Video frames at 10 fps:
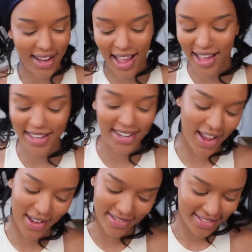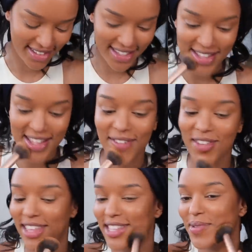Like, no,
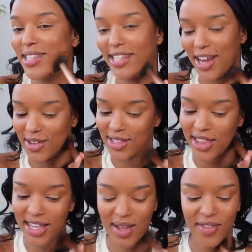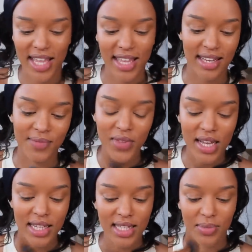everything's a bit slow. So that's why I've taken
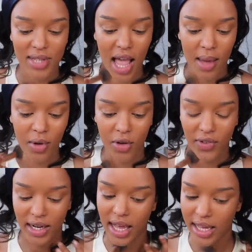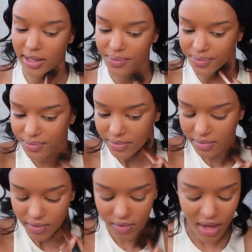some time off and like,
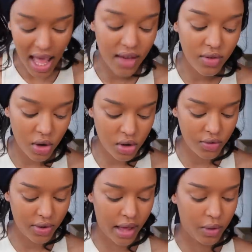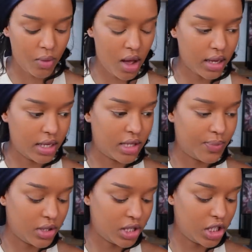I have a lot of like work and
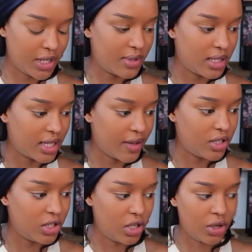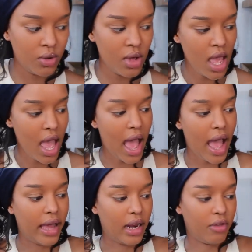sponsorships and stuff to do,
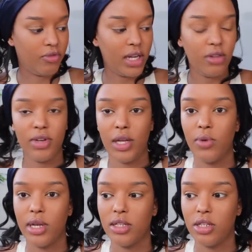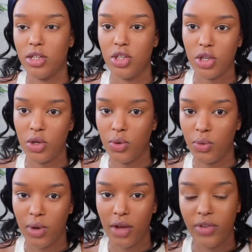and I really, really wanted to
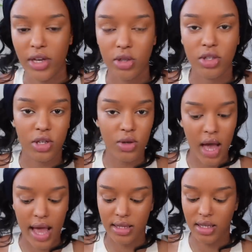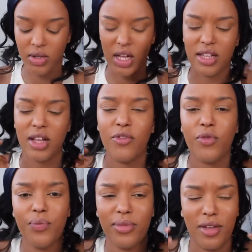do a video to you guys. And a
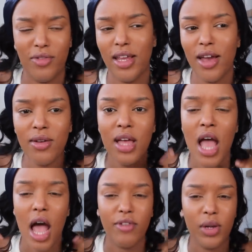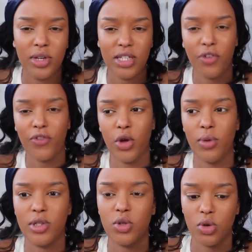video, I really wanted to
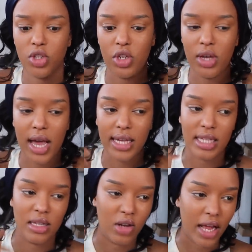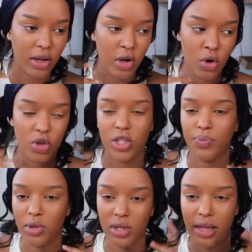film and talk to you guys and like not a
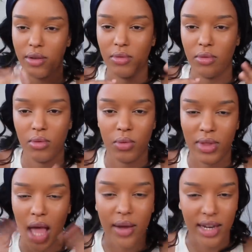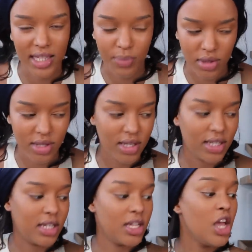spon like without any sponsors
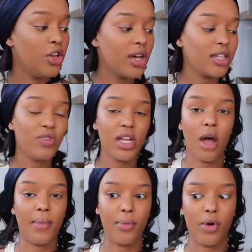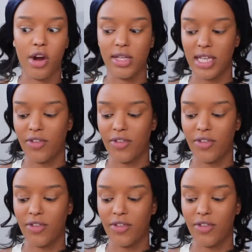because you guys really are my priority.